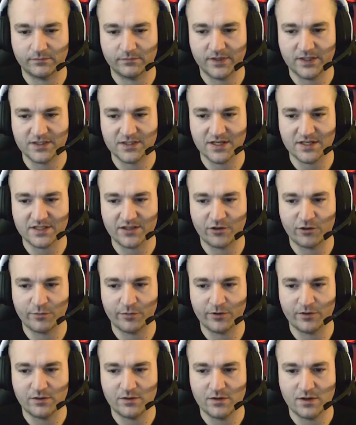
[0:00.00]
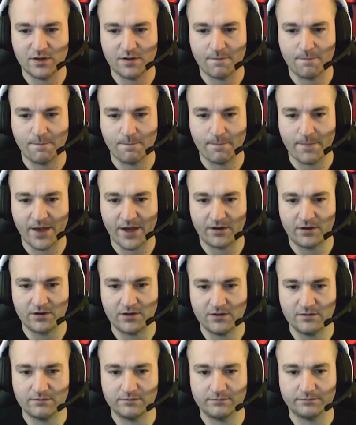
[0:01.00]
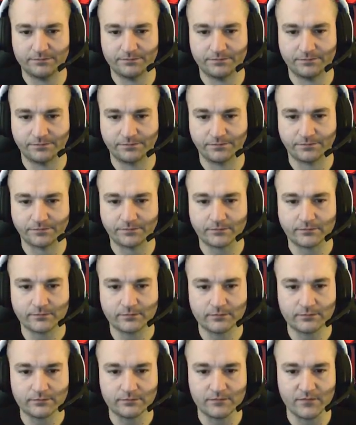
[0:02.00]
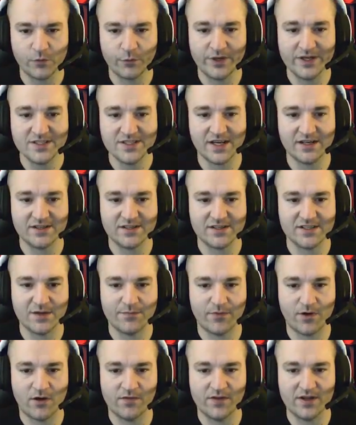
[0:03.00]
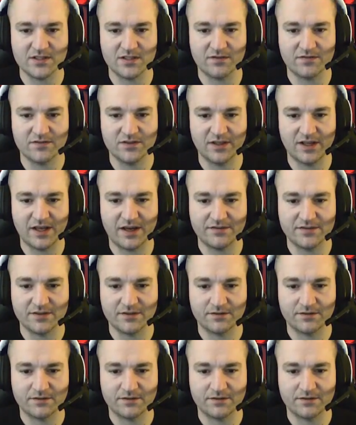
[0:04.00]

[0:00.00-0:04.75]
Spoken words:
That's not terrible at all. We decided to skip all that stuff to the left